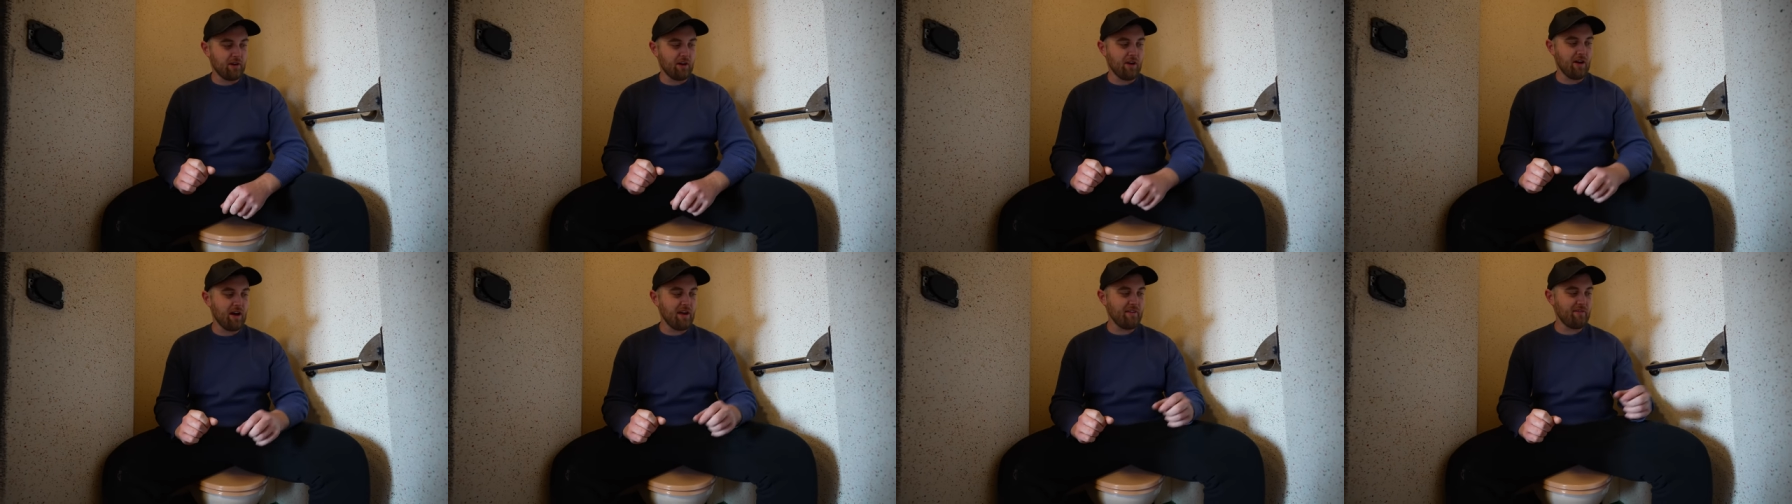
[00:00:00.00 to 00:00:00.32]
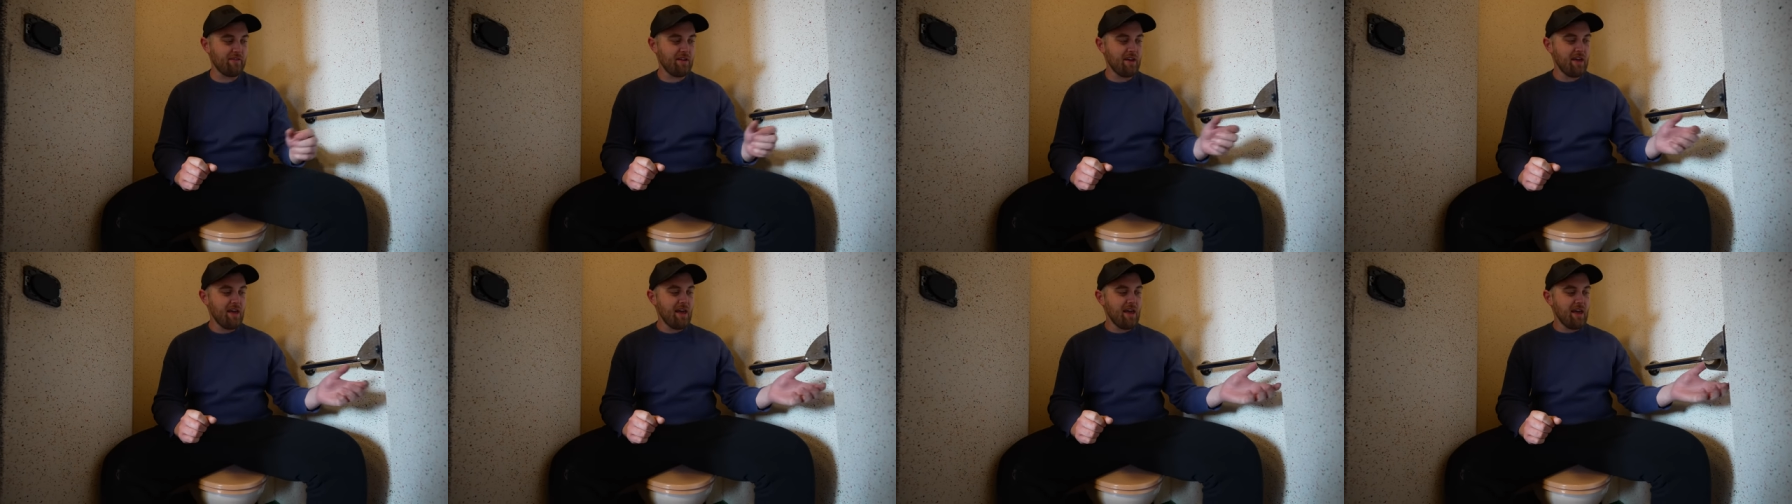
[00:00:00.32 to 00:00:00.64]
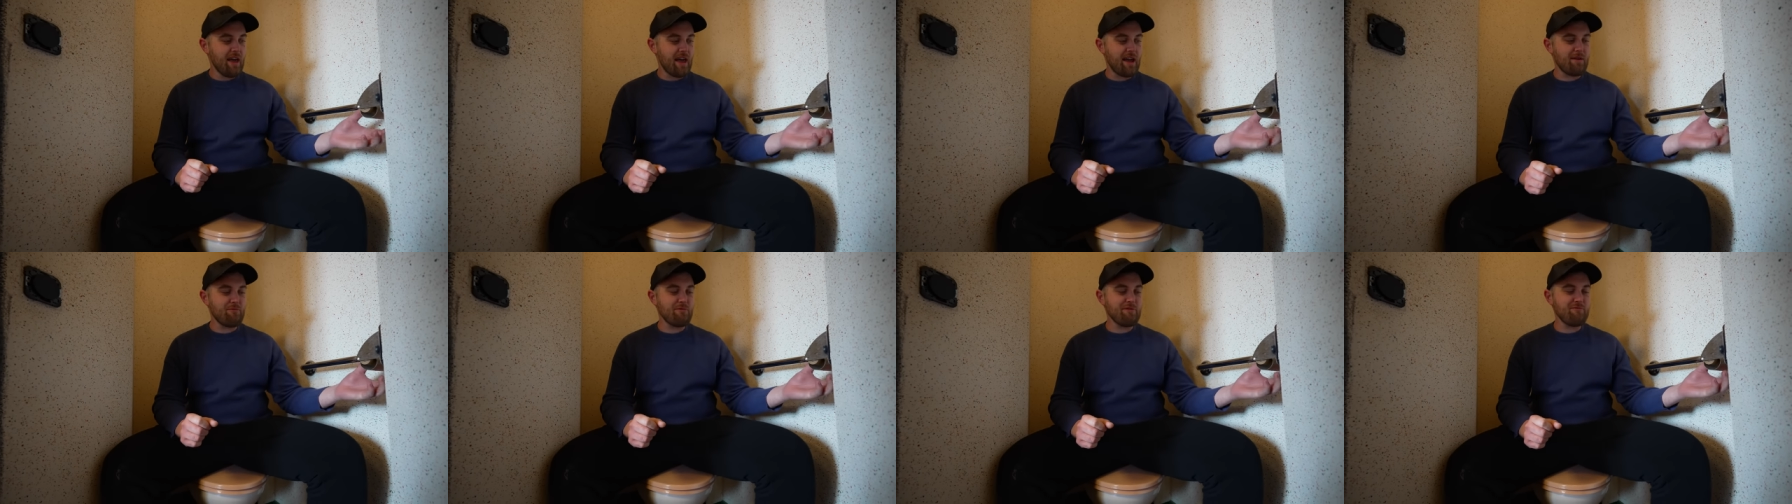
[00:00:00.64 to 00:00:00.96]
life.
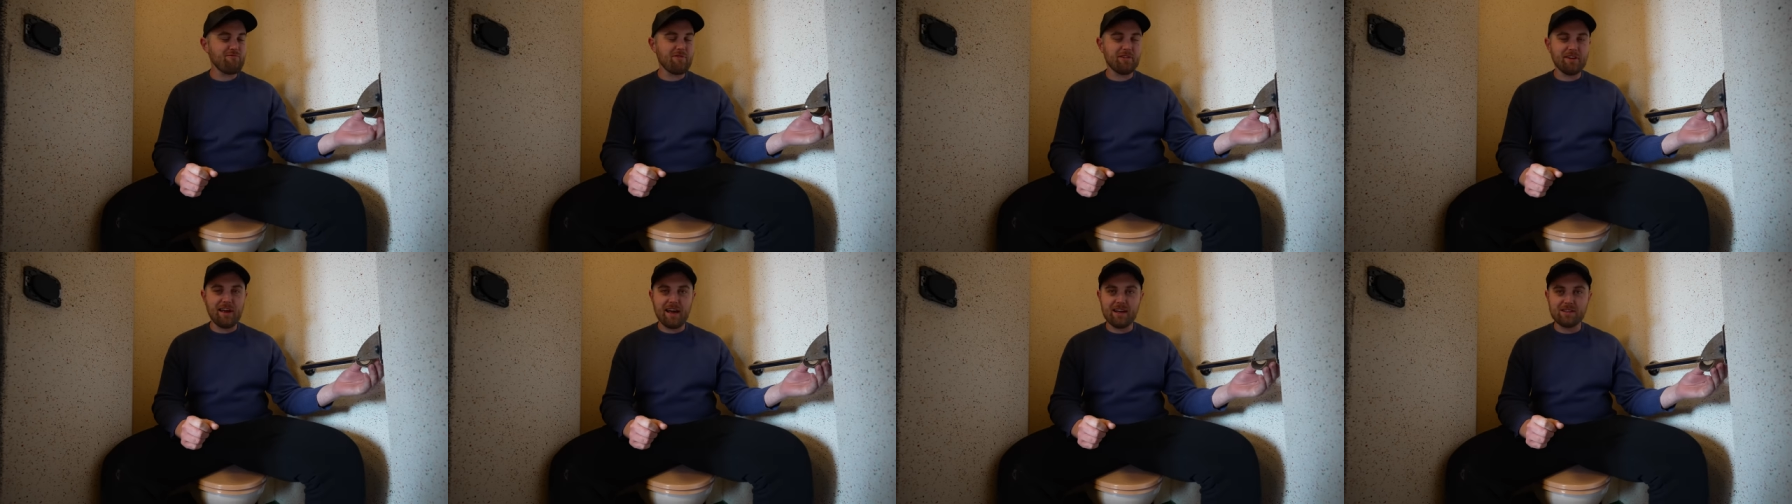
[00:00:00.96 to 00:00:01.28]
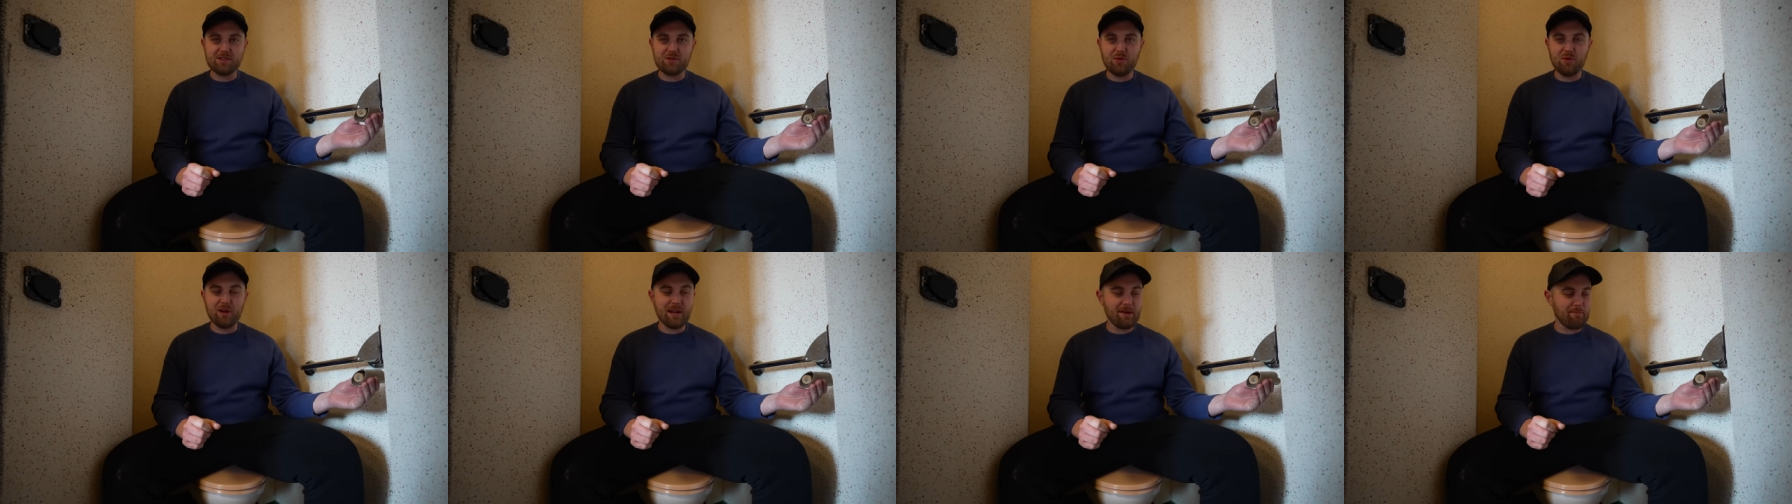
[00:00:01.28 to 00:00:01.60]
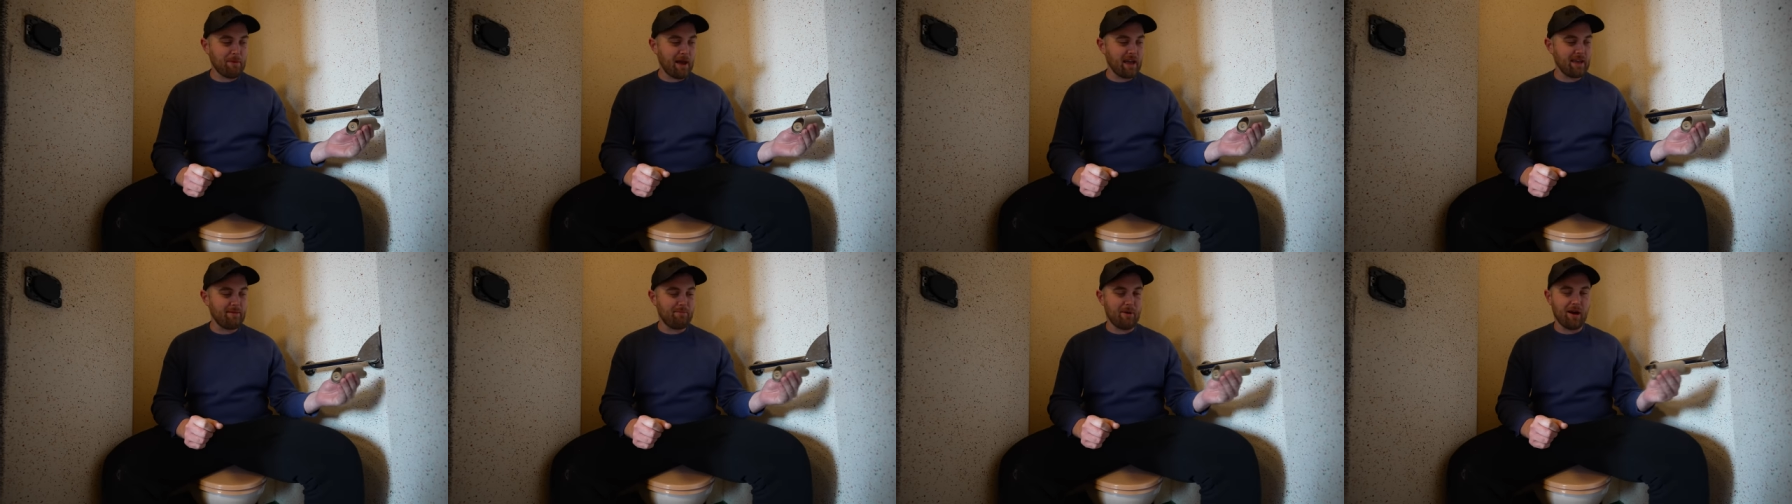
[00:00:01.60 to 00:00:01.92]
And we've run out of toilet
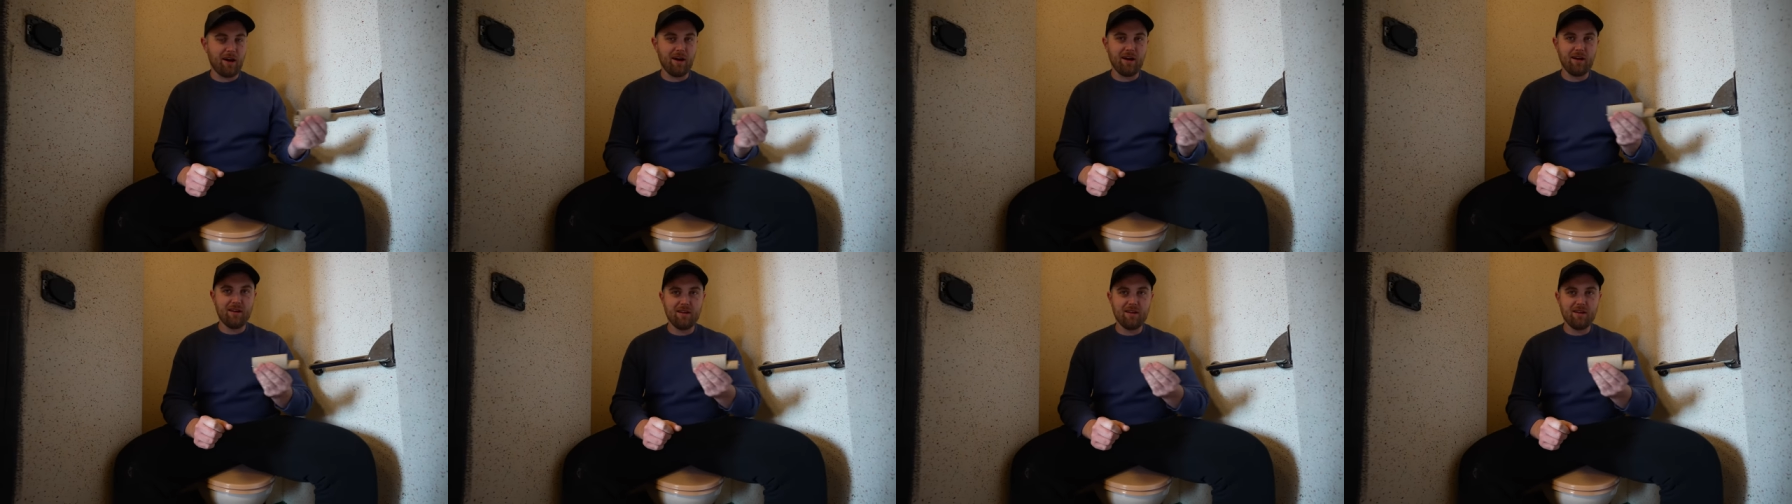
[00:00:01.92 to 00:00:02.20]
paper.